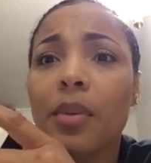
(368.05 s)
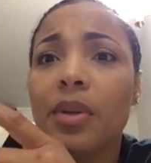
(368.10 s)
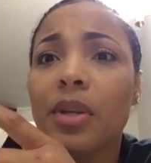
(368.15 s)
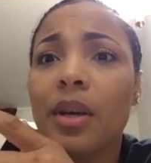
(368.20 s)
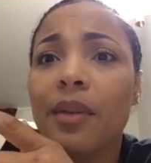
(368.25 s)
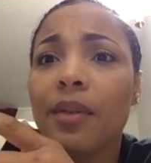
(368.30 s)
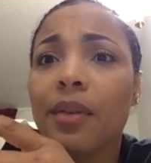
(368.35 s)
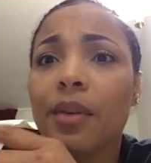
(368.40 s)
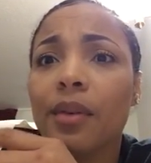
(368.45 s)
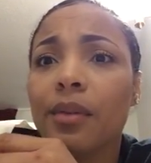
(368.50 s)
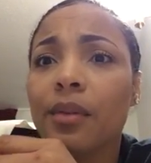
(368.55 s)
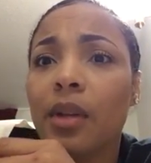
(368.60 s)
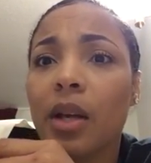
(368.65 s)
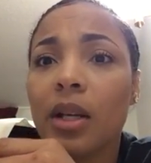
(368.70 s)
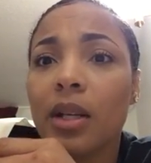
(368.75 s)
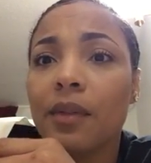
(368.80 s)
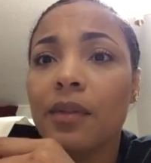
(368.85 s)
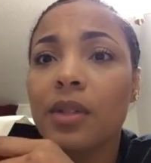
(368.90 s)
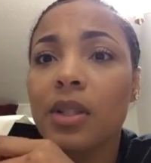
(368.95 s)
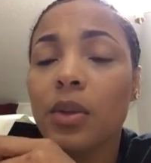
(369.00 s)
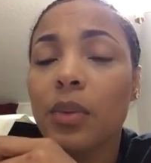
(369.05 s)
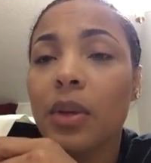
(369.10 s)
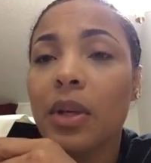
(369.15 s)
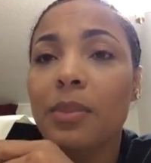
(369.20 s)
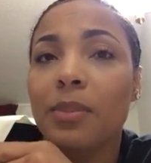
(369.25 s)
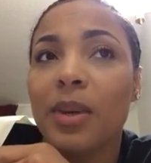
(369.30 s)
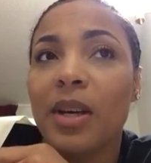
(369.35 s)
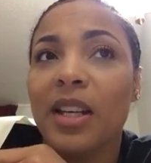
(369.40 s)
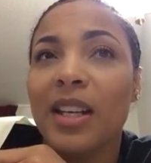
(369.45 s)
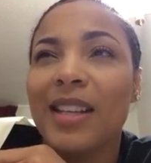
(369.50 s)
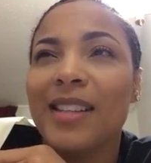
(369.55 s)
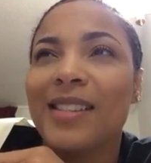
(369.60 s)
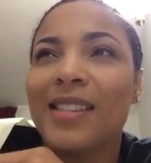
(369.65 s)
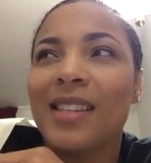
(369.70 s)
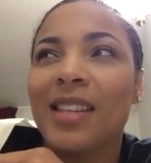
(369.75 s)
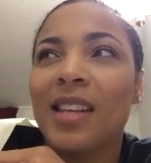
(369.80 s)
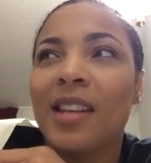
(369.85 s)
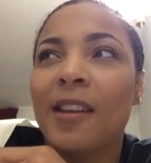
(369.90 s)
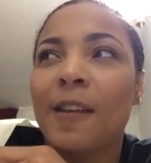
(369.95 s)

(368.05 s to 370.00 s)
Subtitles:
would never have thought of doing, but it's